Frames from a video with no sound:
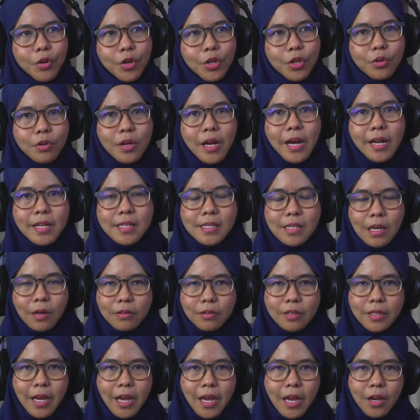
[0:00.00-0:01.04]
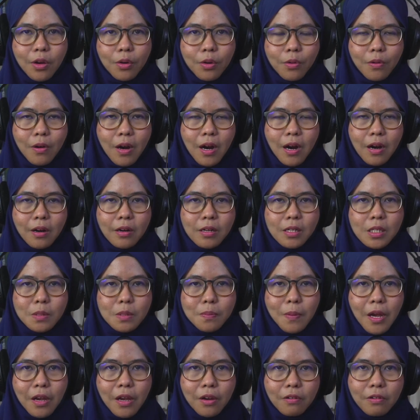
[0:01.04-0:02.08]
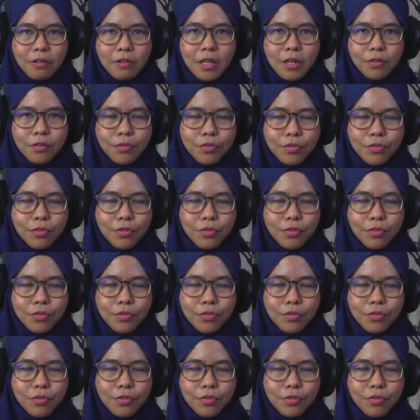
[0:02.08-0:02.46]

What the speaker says: guys out there who are aspiring